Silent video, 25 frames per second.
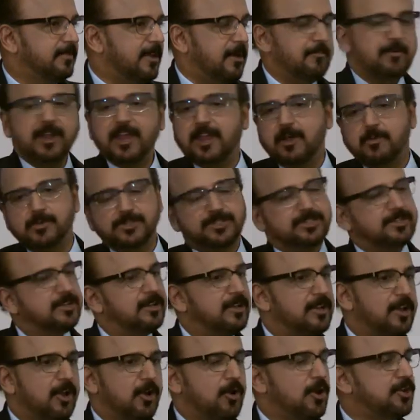America was
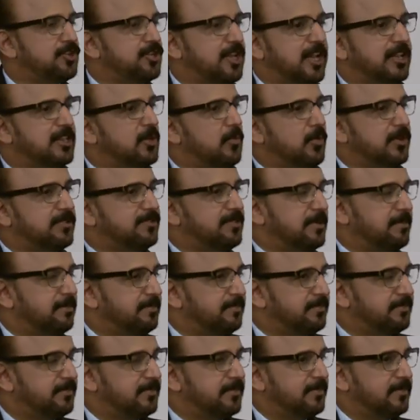questioning the wisdom.
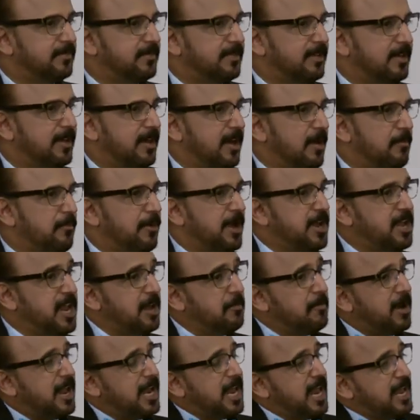
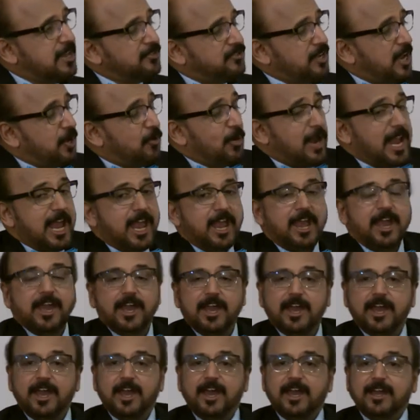Printing money is equally
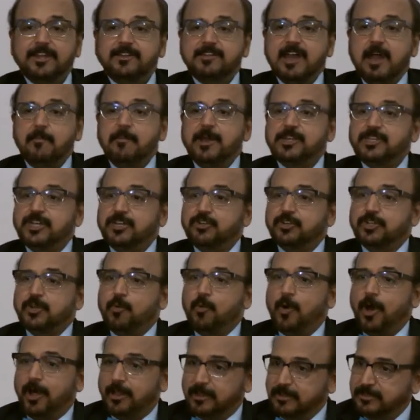damaging to the
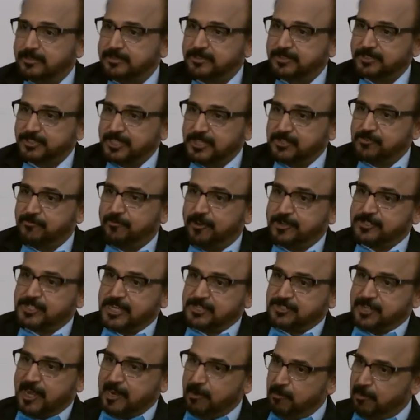world for
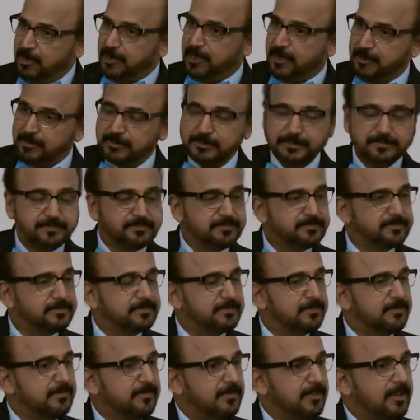sustainability.
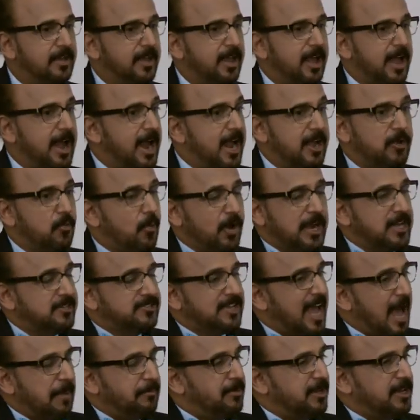And what
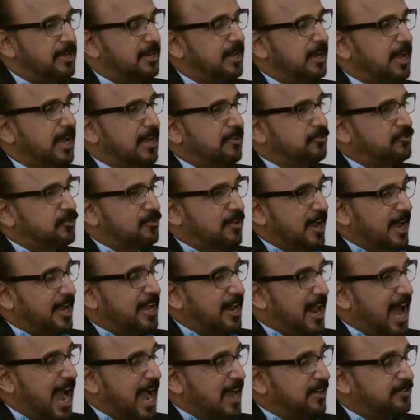has happened is to
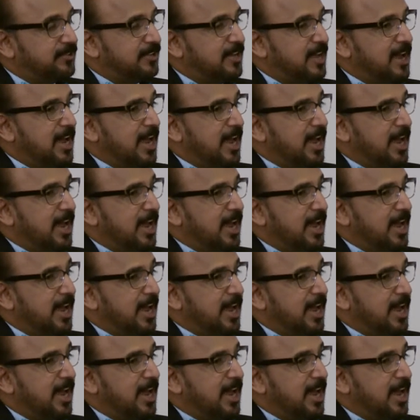recognize